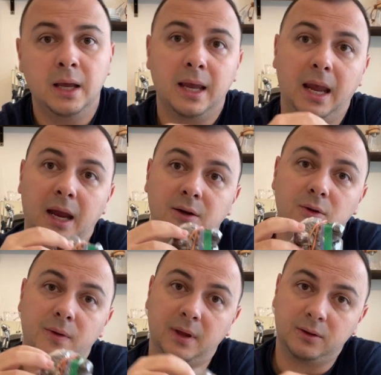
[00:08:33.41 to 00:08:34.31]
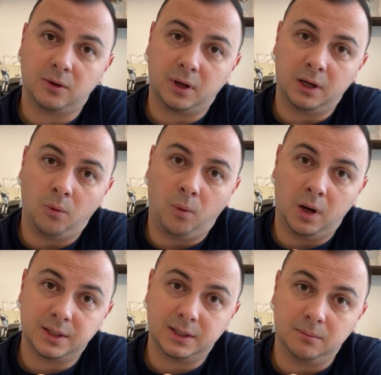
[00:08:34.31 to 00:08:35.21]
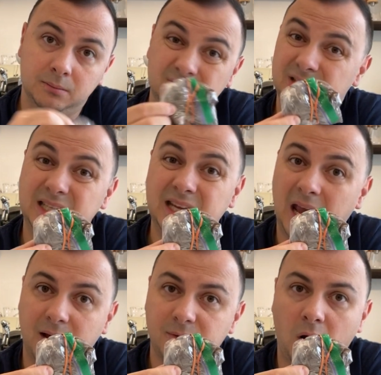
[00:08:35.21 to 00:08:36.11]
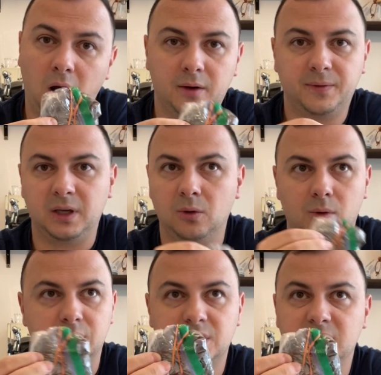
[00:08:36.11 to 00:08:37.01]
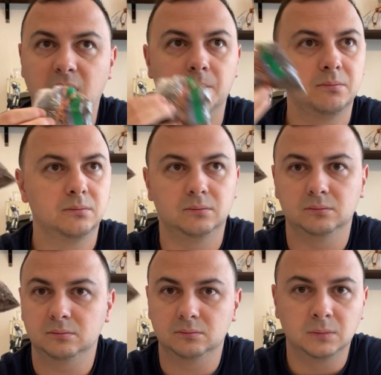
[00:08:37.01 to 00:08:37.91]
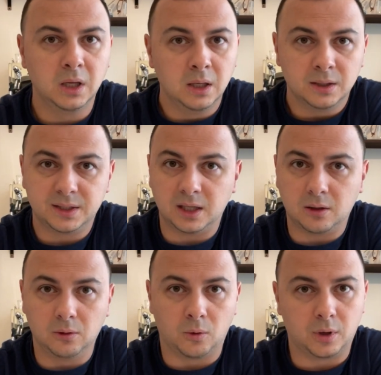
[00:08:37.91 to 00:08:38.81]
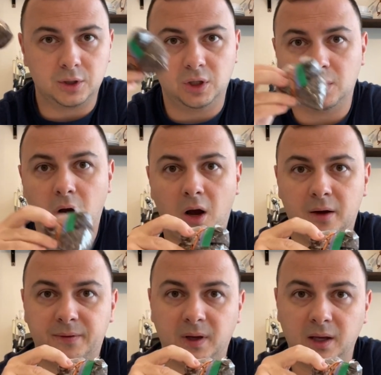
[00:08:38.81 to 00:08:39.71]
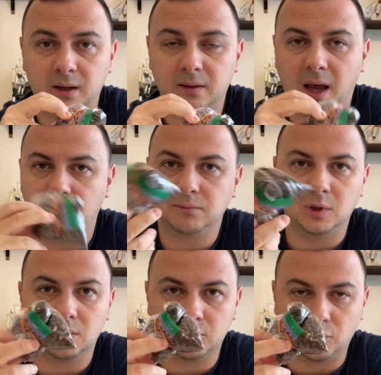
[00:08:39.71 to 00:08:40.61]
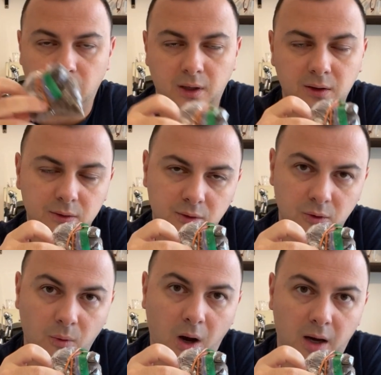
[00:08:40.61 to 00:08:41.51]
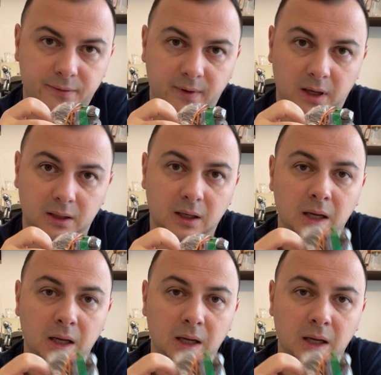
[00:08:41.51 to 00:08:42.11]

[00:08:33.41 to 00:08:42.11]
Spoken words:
and you think they're going to want some decaf coffee or some single origin coffee that you don't drink too often,